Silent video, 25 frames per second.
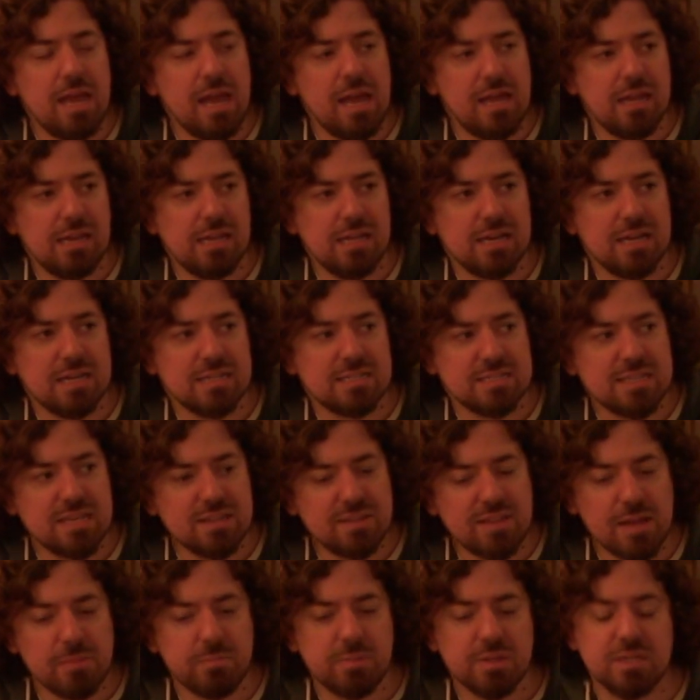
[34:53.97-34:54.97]
And, and I
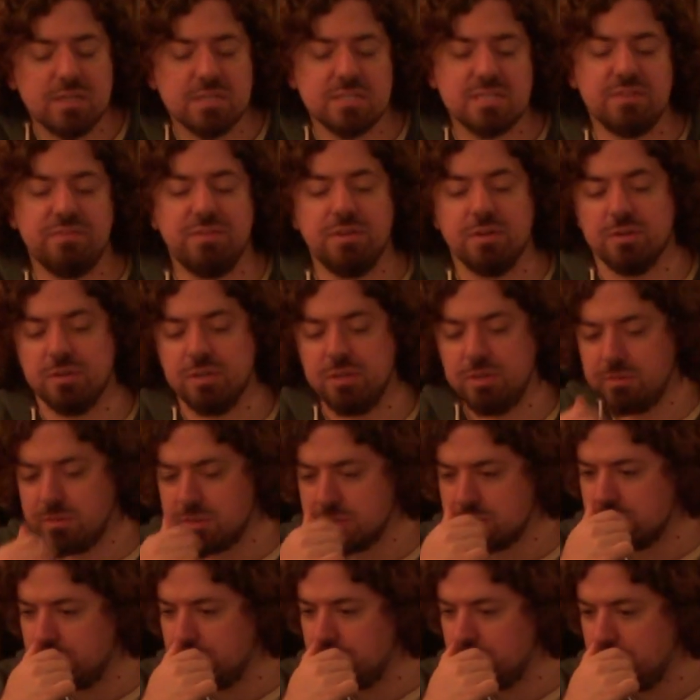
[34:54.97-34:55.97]
say that because if you're
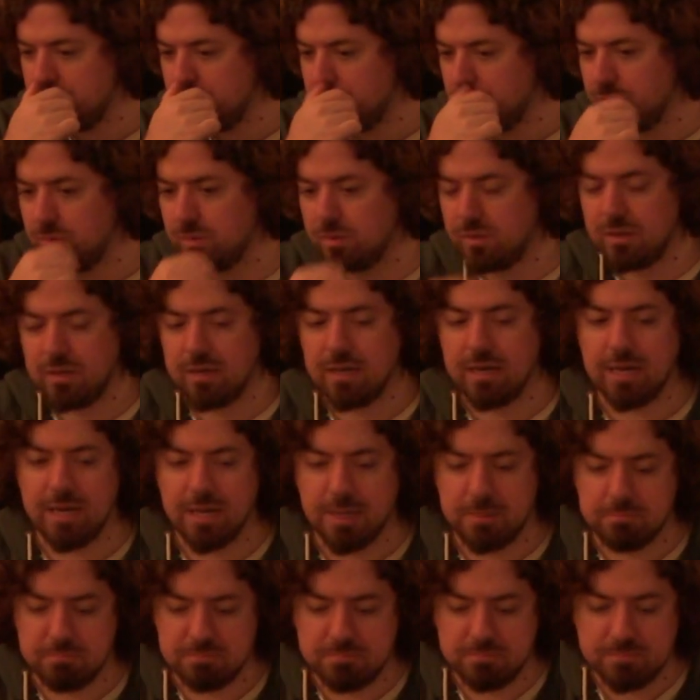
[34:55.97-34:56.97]
used to
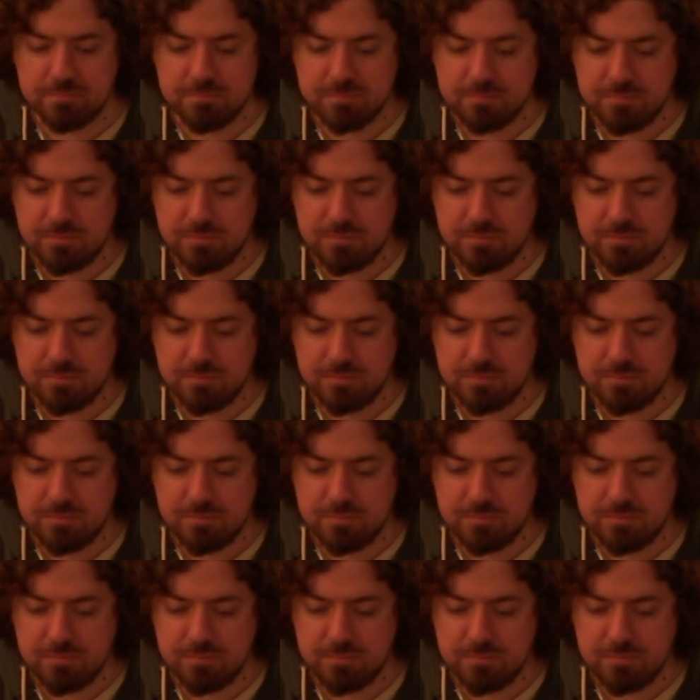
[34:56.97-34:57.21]
um,